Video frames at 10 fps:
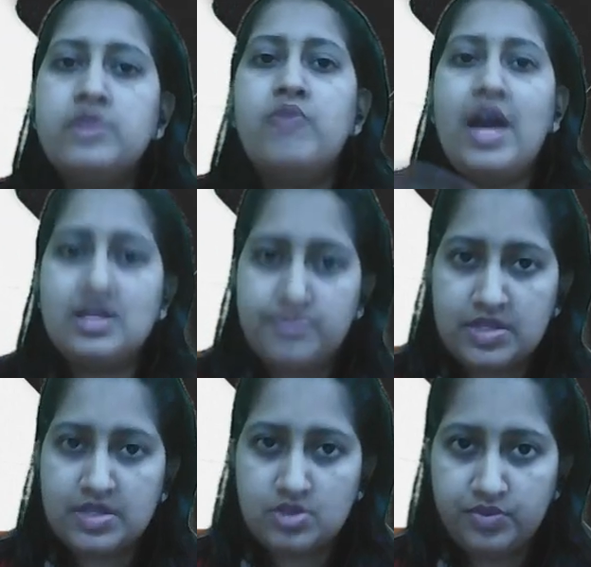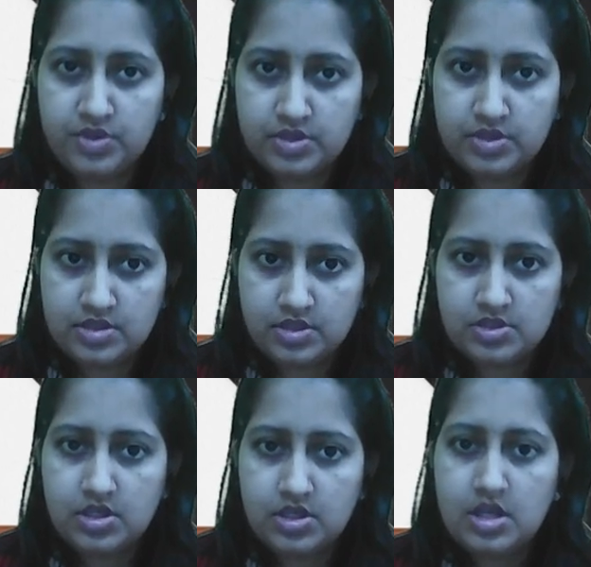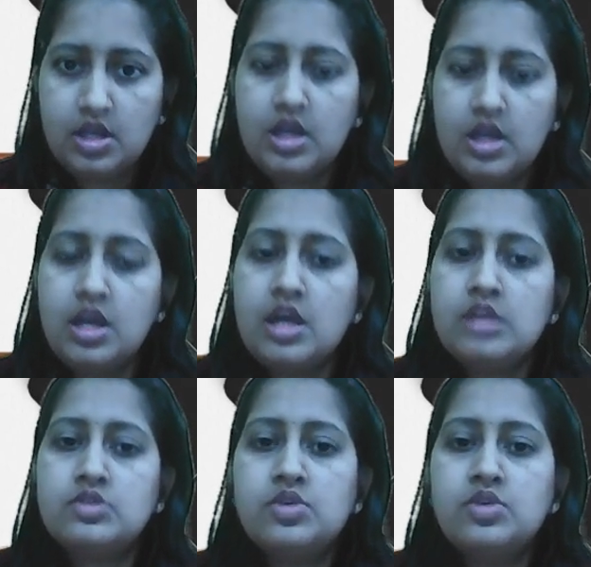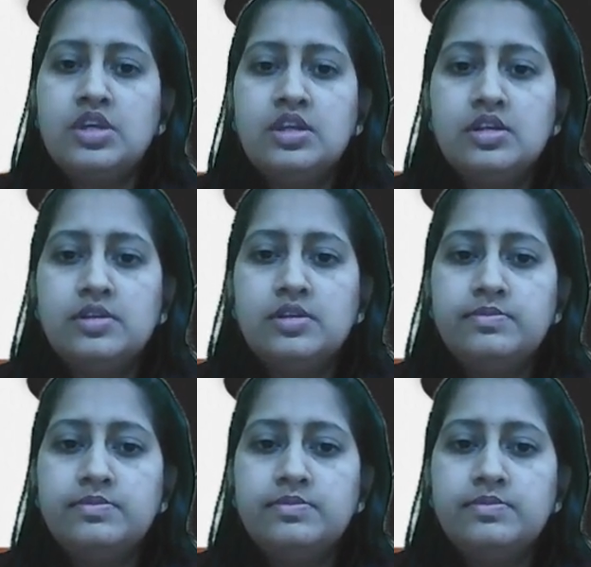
aspects of the research. So here